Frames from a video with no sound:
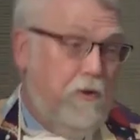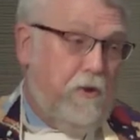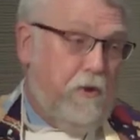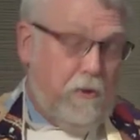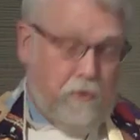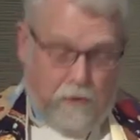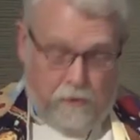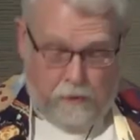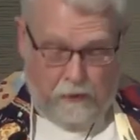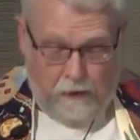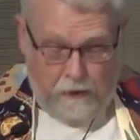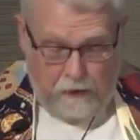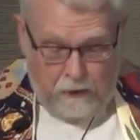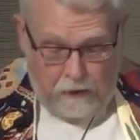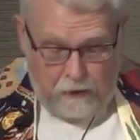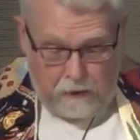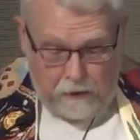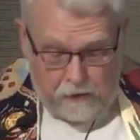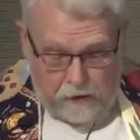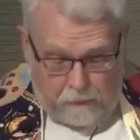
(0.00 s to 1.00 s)
new.
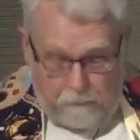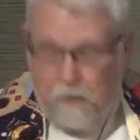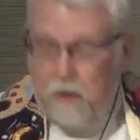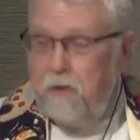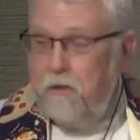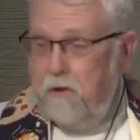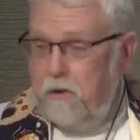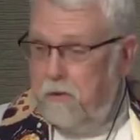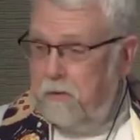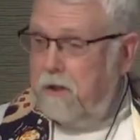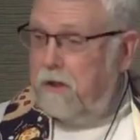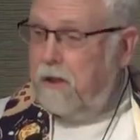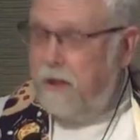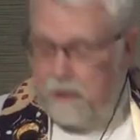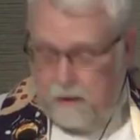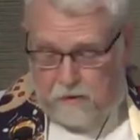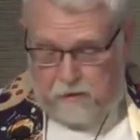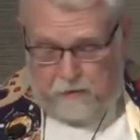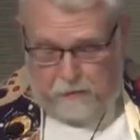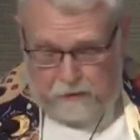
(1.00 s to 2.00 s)
Something new in the
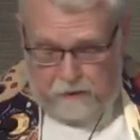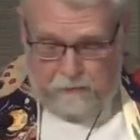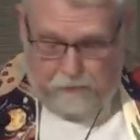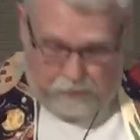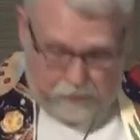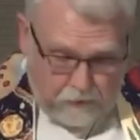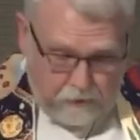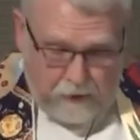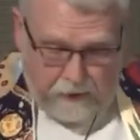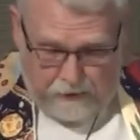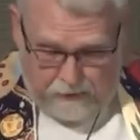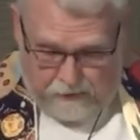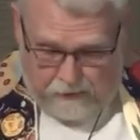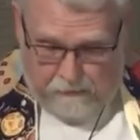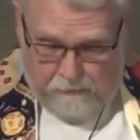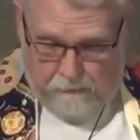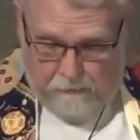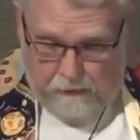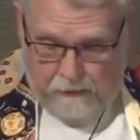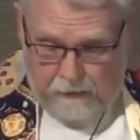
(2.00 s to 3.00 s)
history of
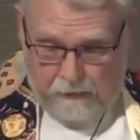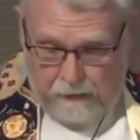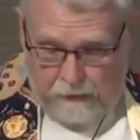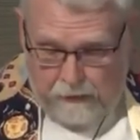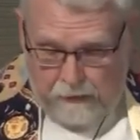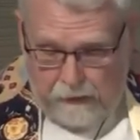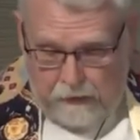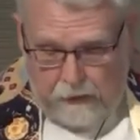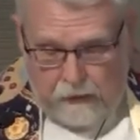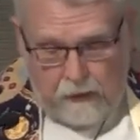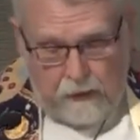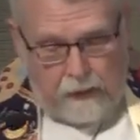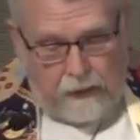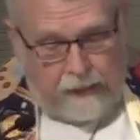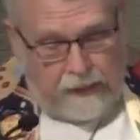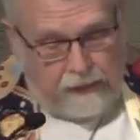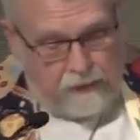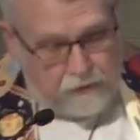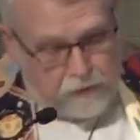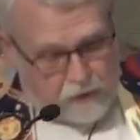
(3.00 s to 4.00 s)
Judaism. And